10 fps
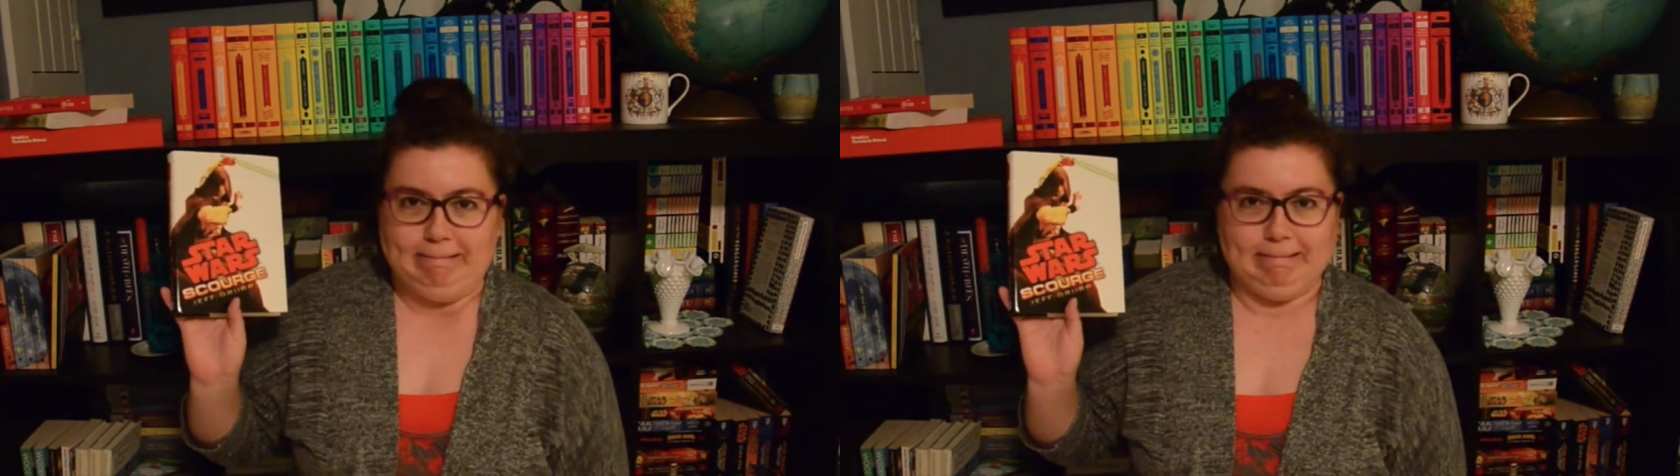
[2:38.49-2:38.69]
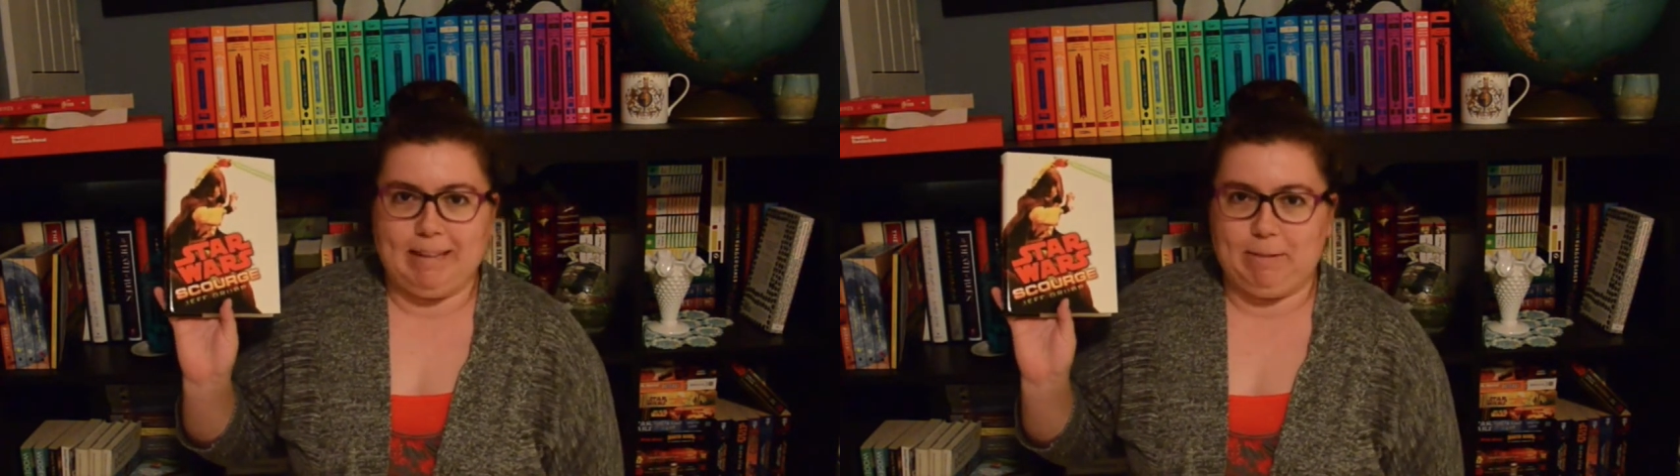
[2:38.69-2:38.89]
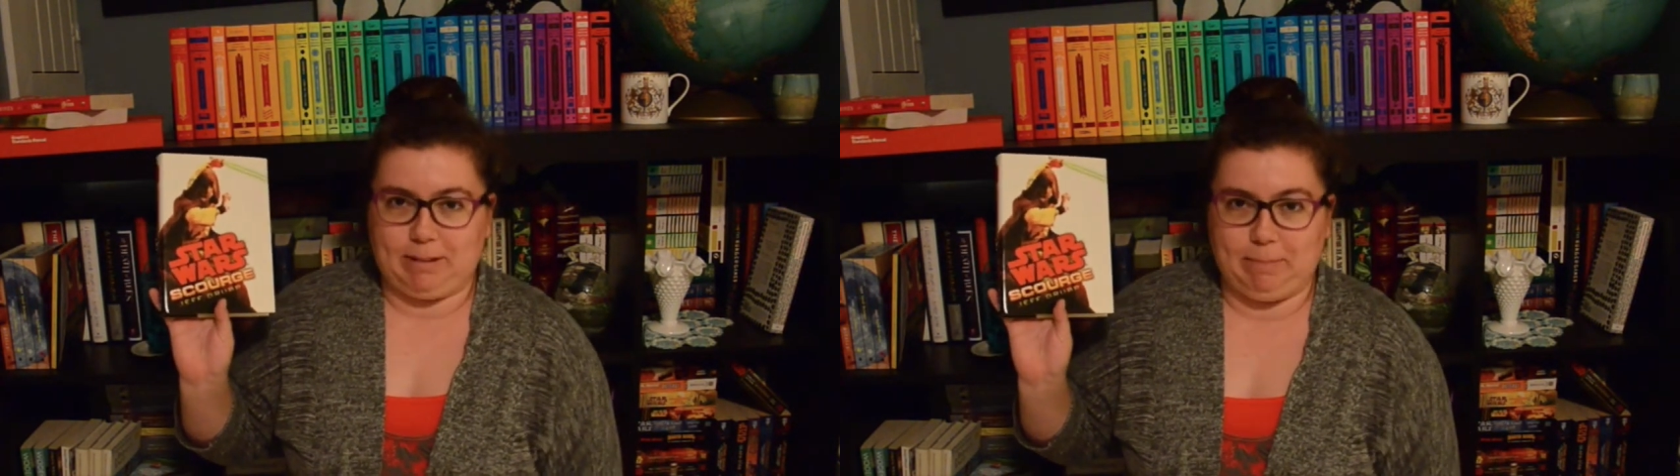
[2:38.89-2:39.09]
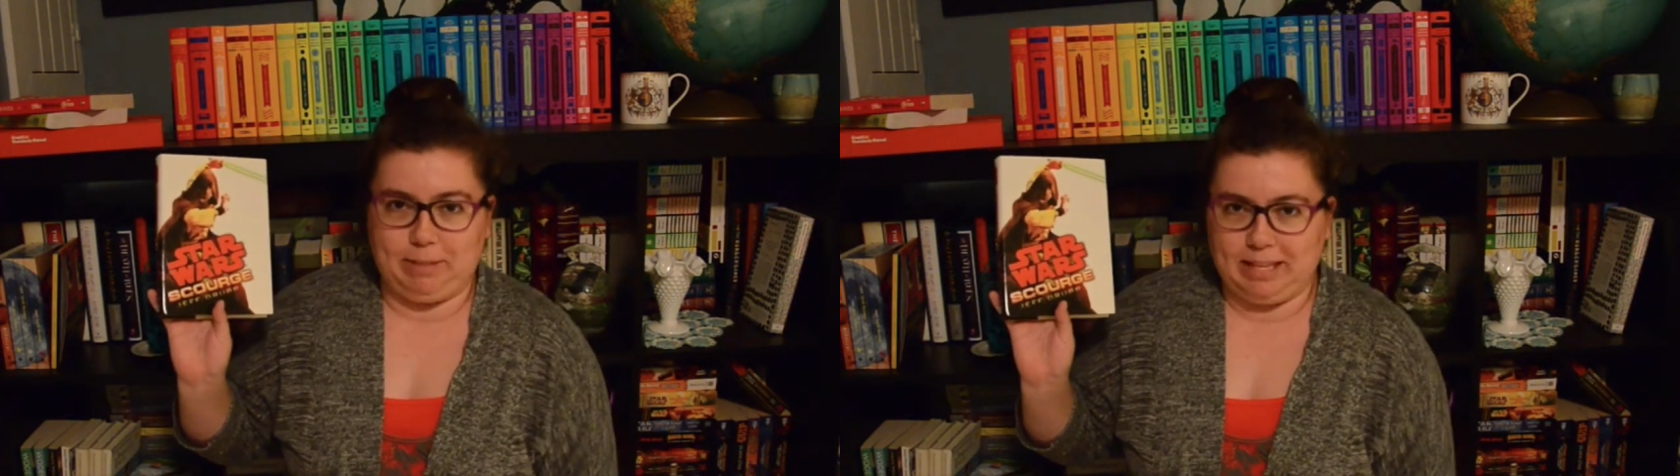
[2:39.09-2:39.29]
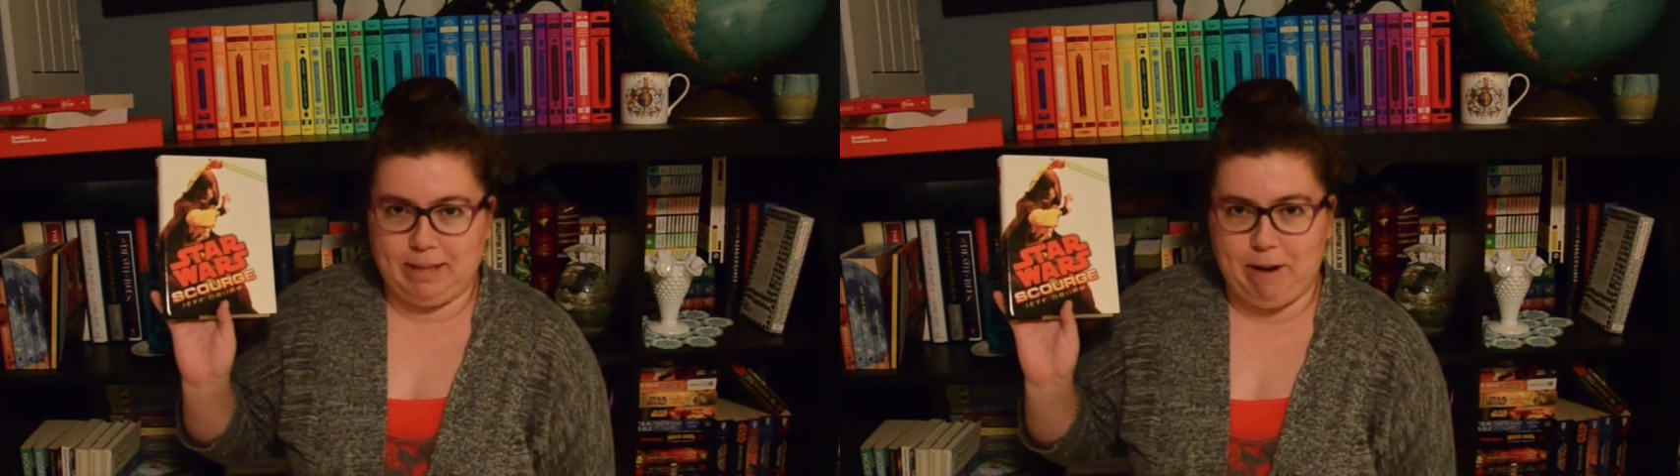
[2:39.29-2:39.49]
that was
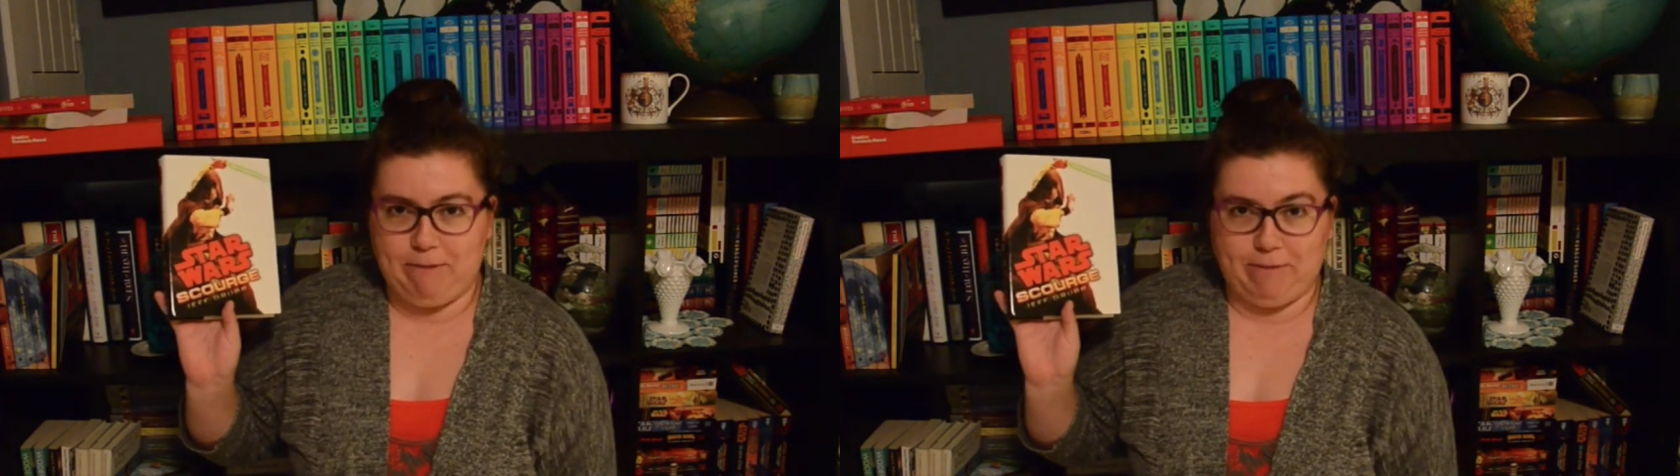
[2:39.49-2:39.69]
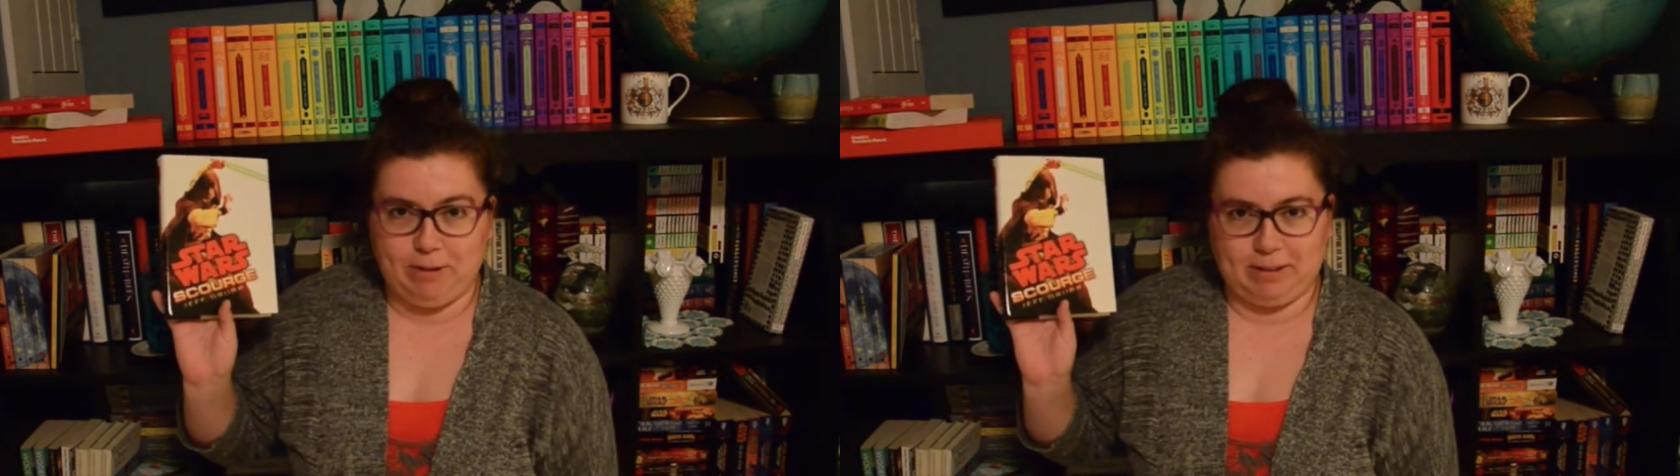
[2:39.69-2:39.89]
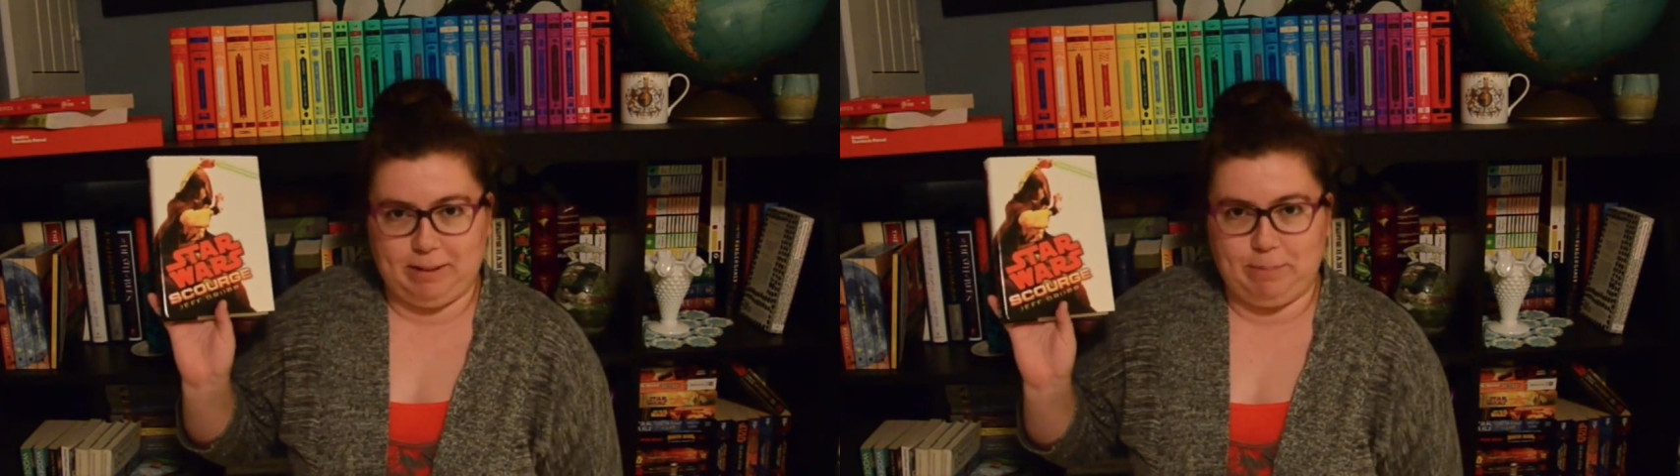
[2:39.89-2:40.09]
completely my fault because